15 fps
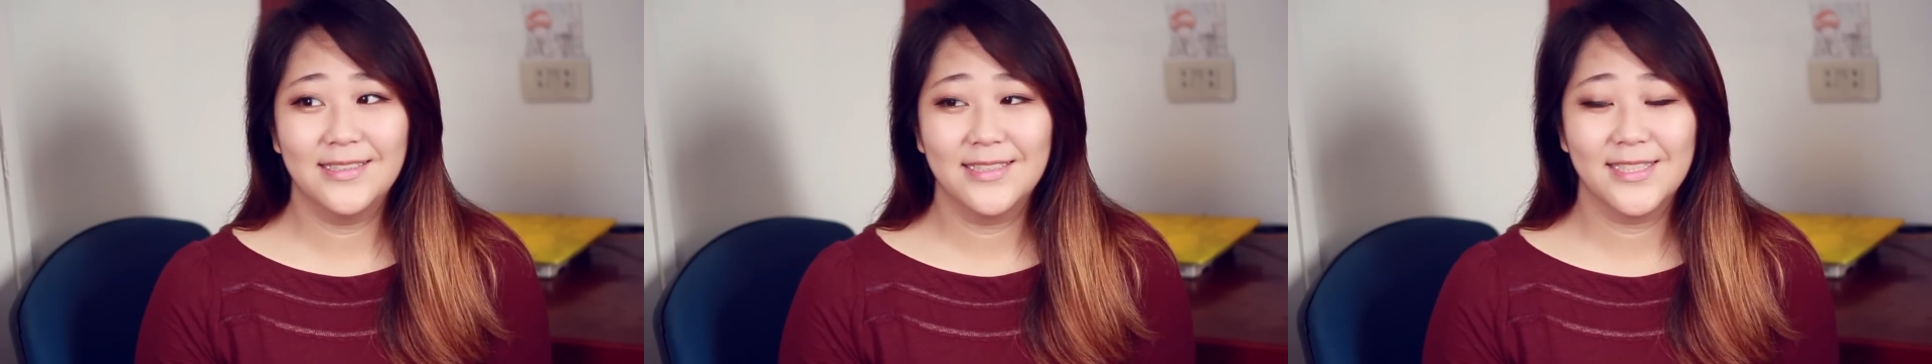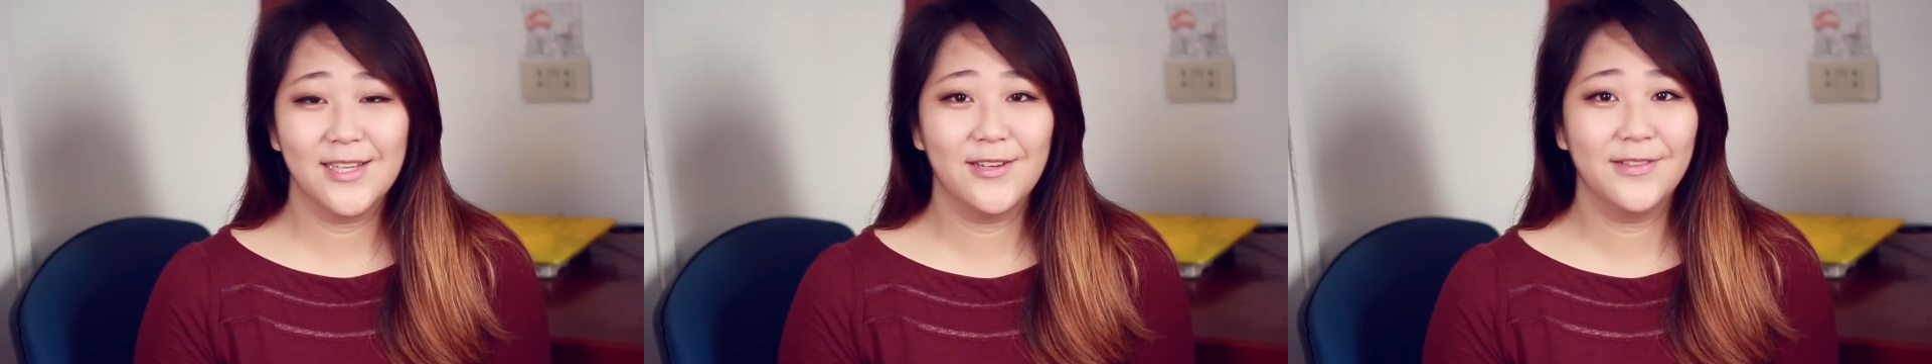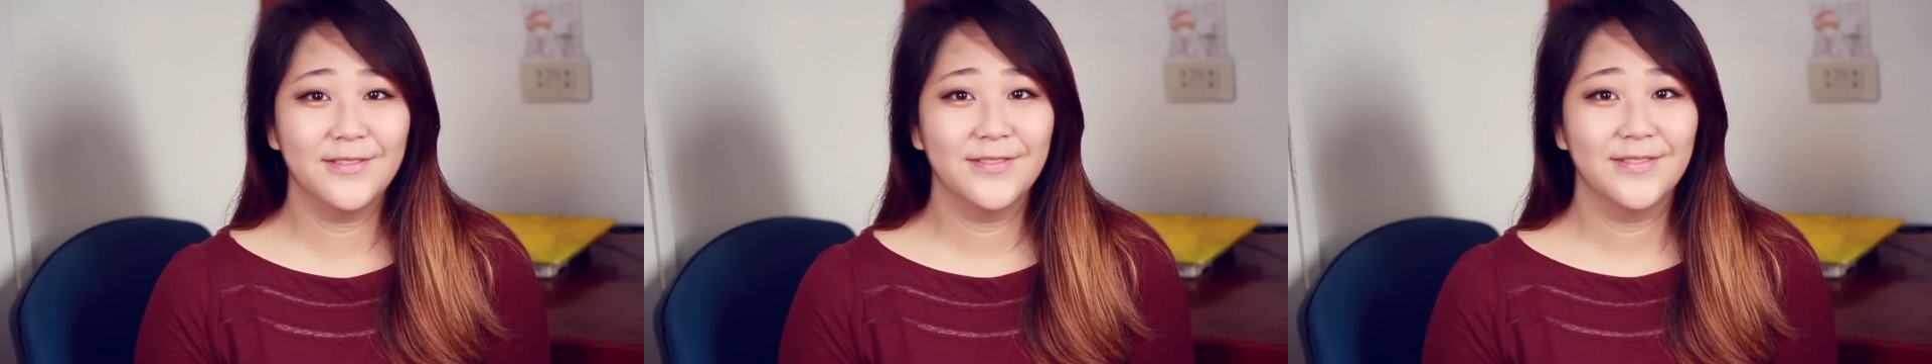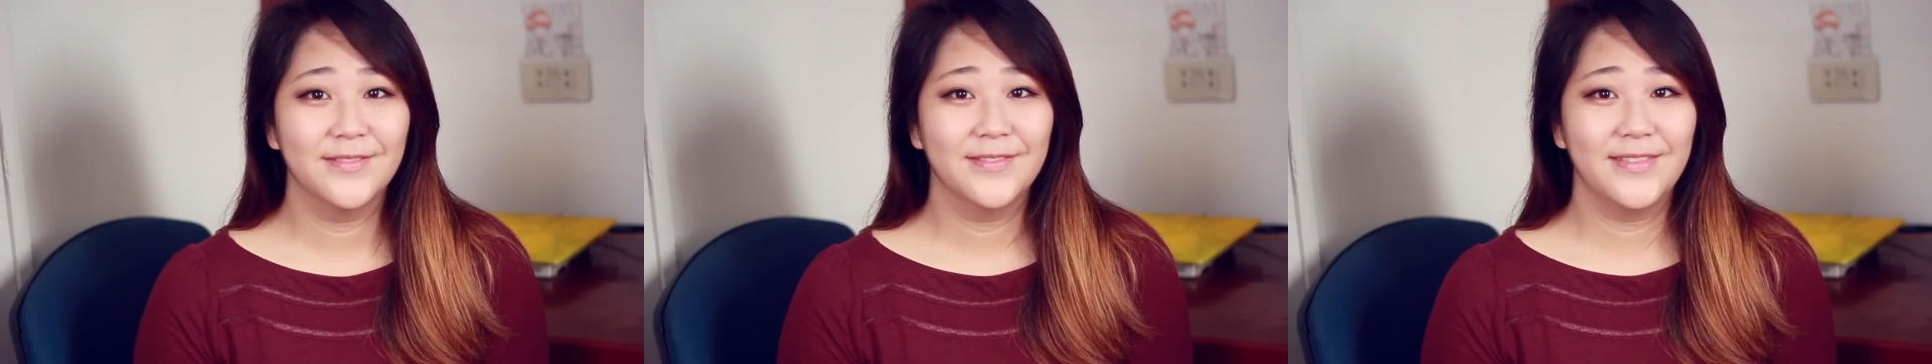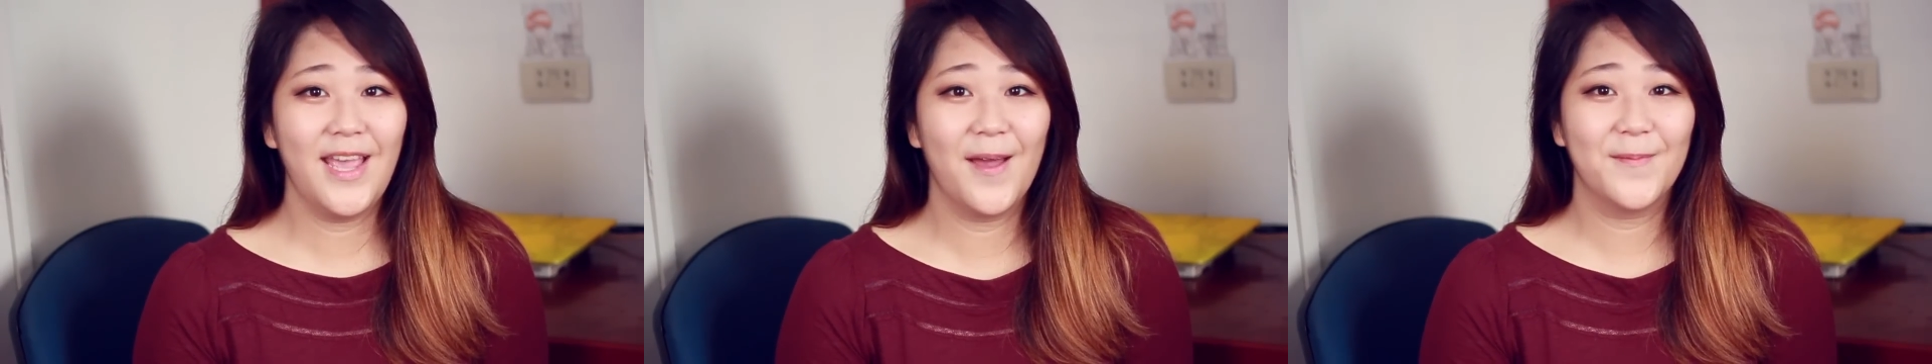So
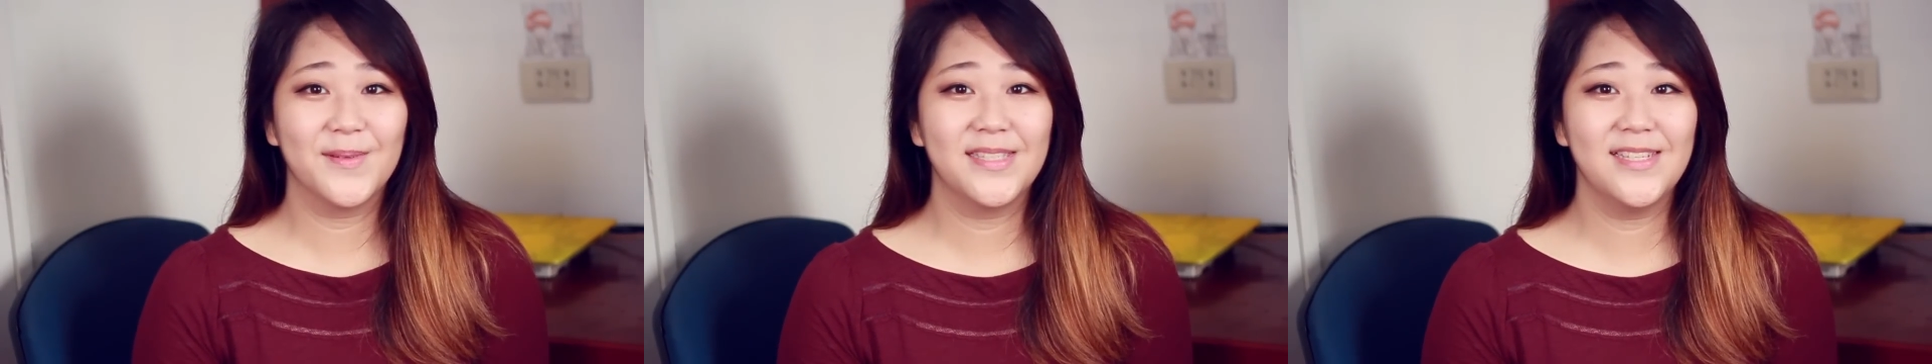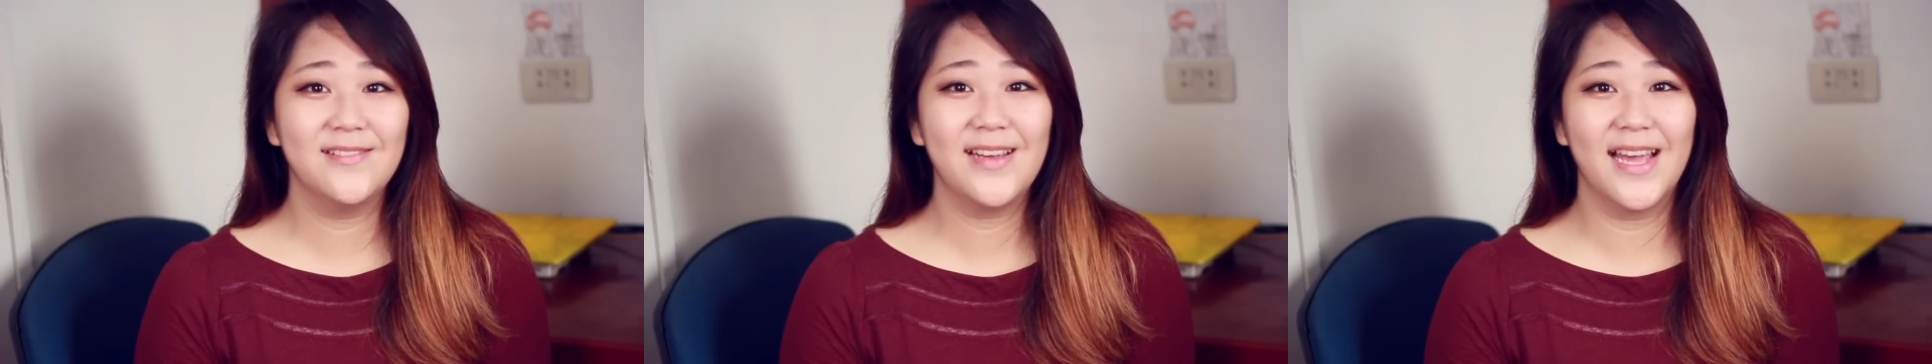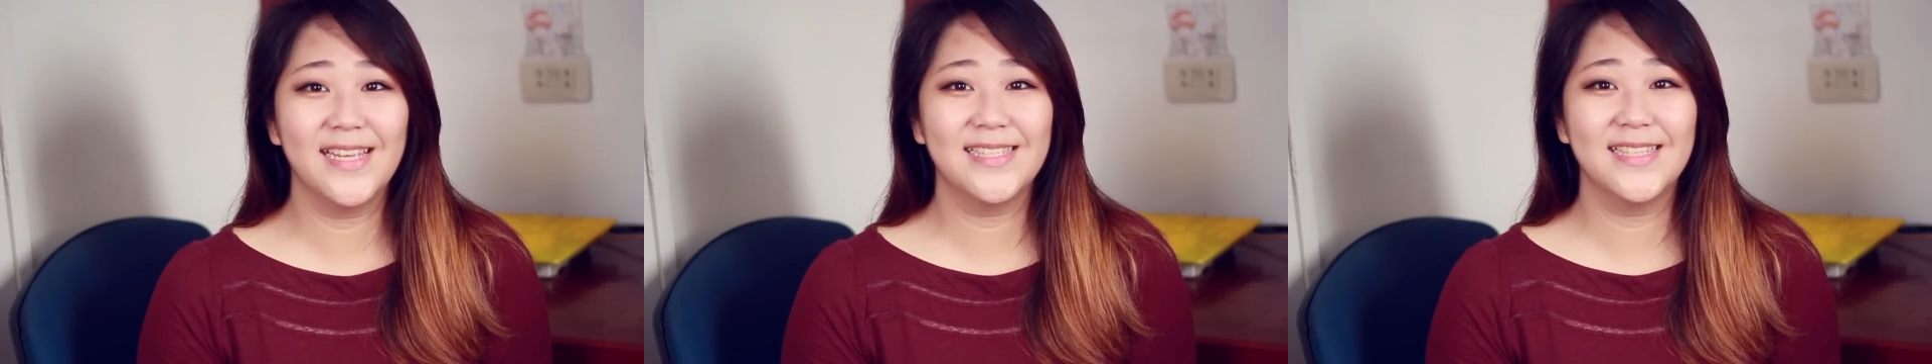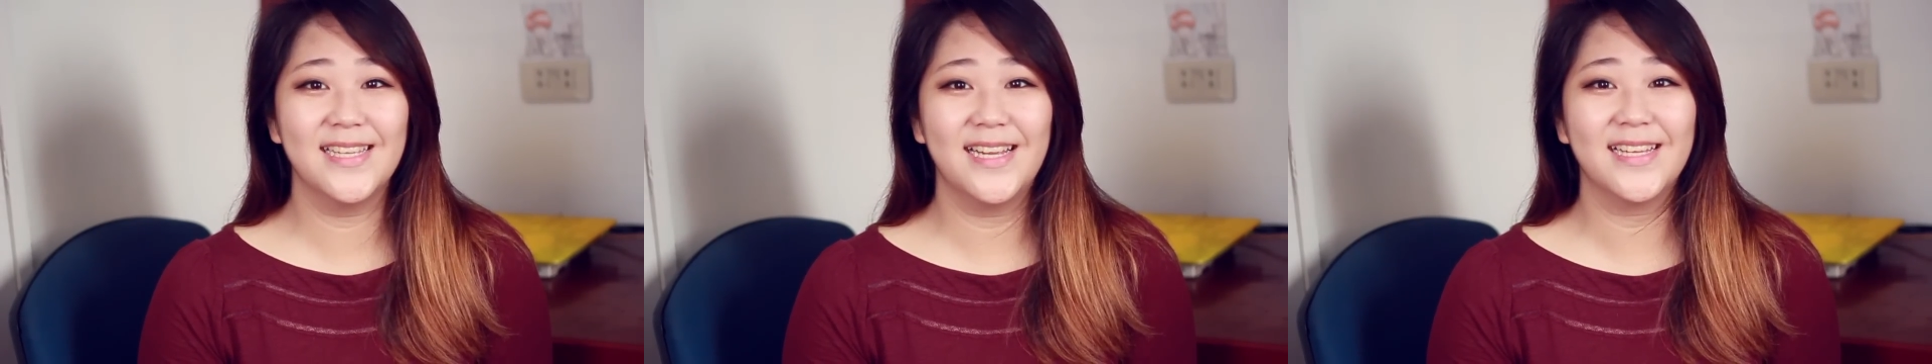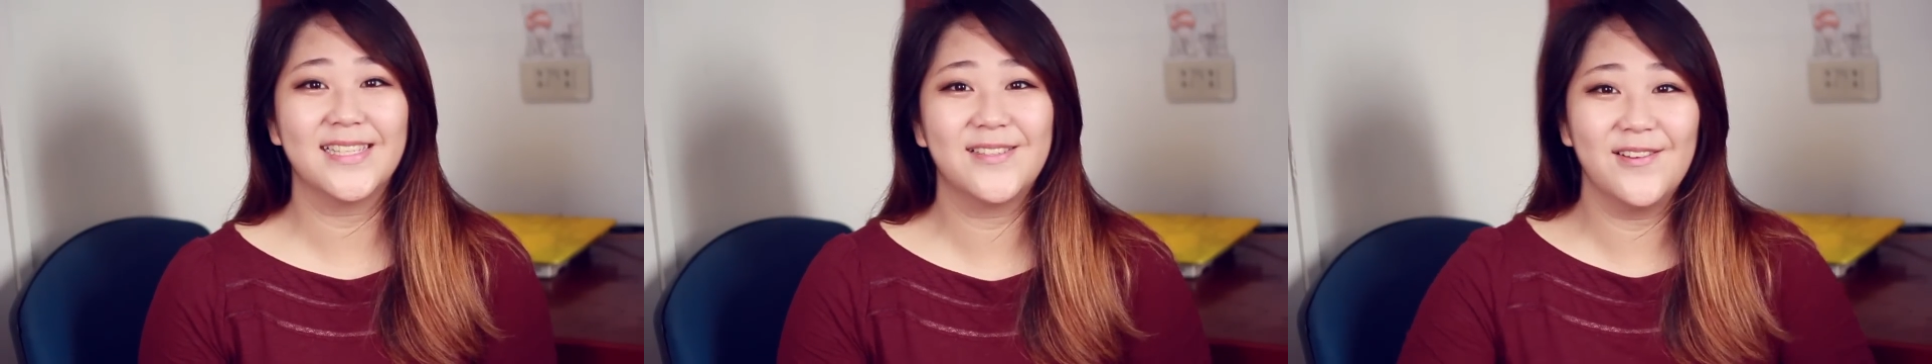yeah, see you guys in the
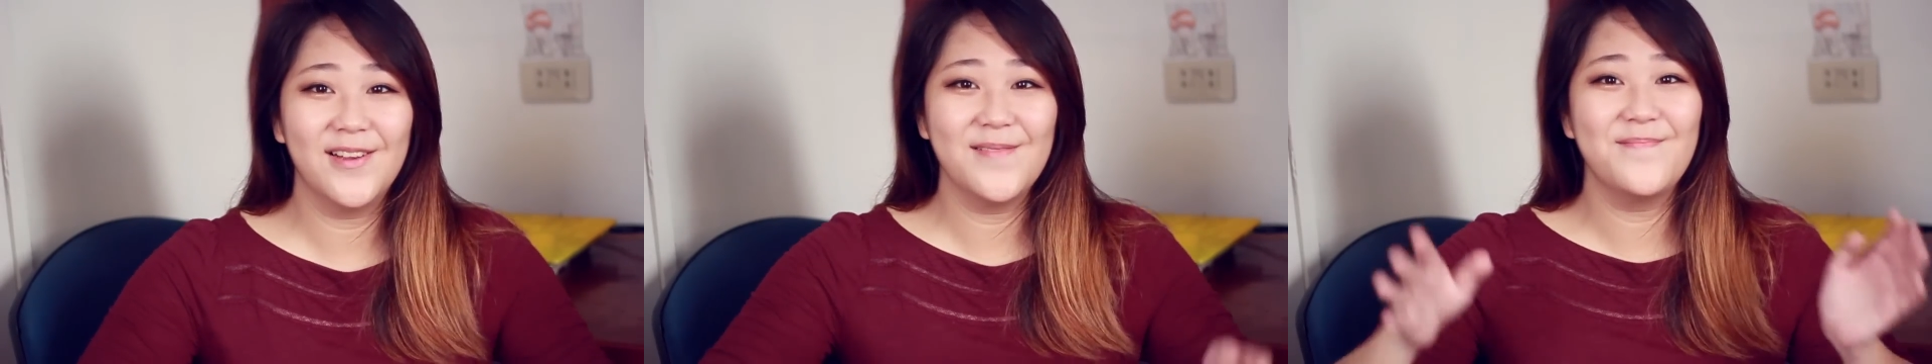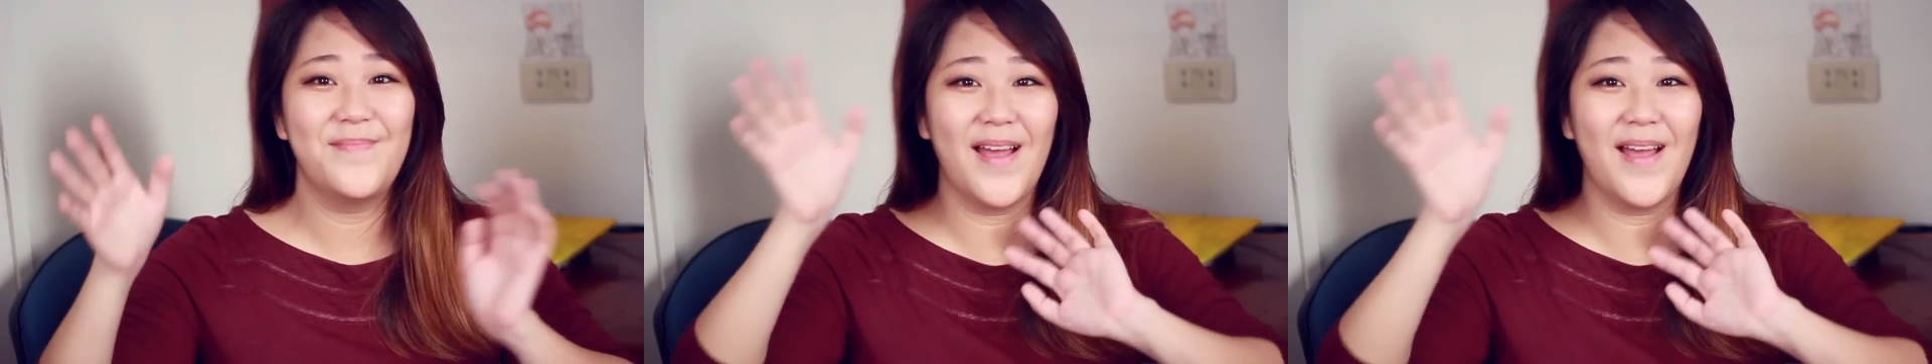next one.